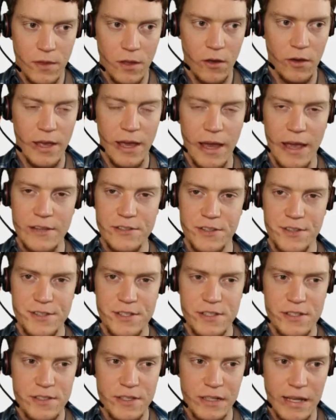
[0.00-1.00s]
Okay, so this
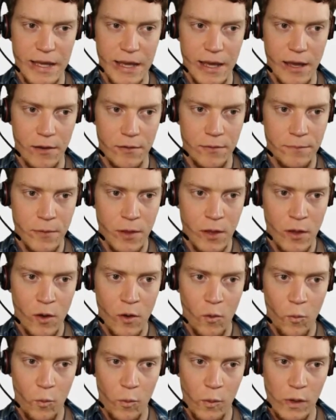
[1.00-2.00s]
is the layout.
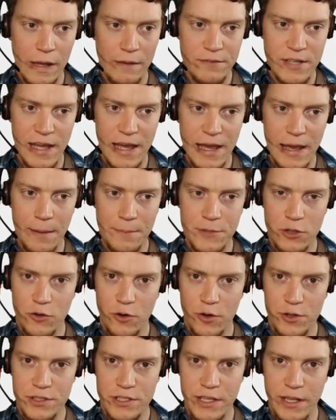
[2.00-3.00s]
We'll have tabs
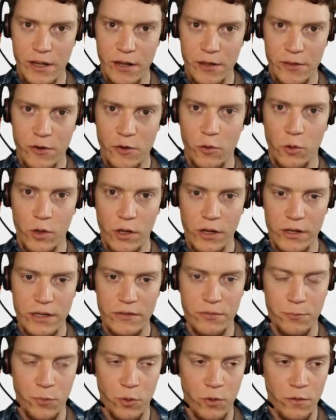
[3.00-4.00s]
across here that are all our
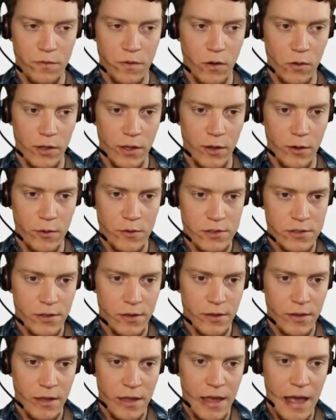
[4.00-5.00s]
different portfolios,
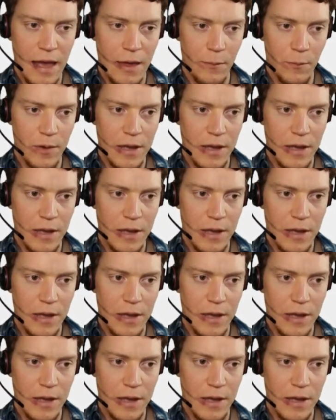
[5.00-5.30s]
and